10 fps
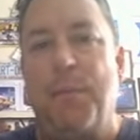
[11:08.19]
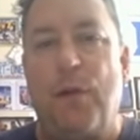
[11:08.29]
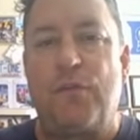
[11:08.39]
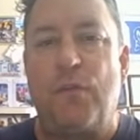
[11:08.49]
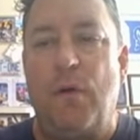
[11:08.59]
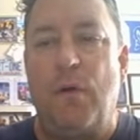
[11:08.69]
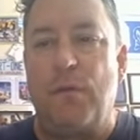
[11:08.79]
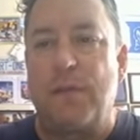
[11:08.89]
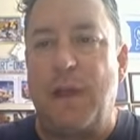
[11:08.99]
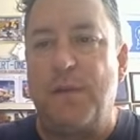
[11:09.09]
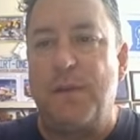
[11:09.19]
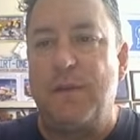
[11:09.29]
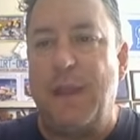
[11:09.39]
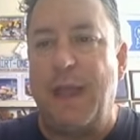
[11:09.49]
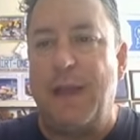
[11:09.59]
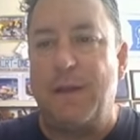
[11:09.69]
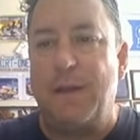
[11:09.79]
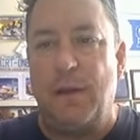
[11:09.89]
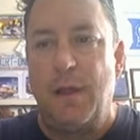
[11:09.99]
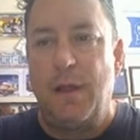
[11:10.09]
pressure over southeast
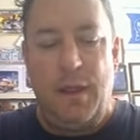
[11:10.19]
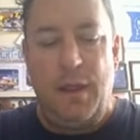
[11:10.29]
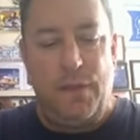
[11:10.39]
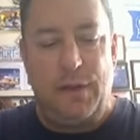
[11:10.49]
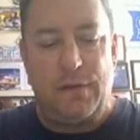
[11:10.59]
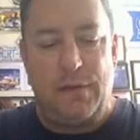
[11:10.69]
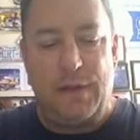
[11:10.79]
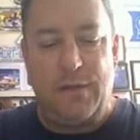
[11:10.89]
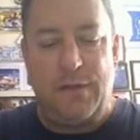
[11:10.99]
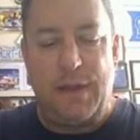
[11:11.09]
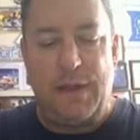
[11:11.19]
Canada that extends down